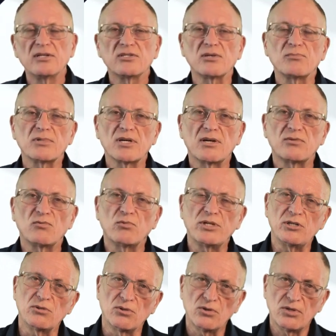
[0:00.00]
Sometimes when
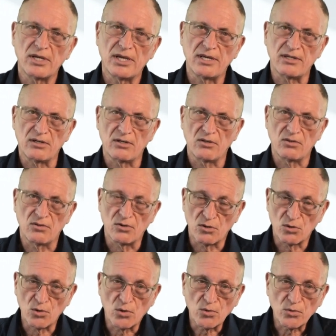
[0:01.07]
you look at
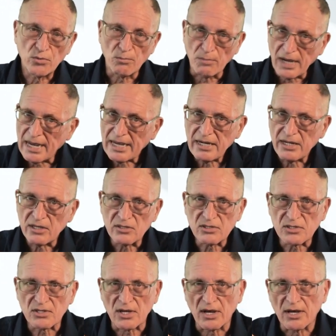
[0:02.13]
the gold mining
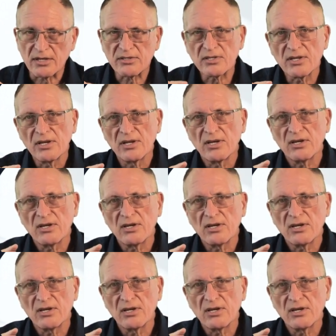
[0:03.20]
stocks,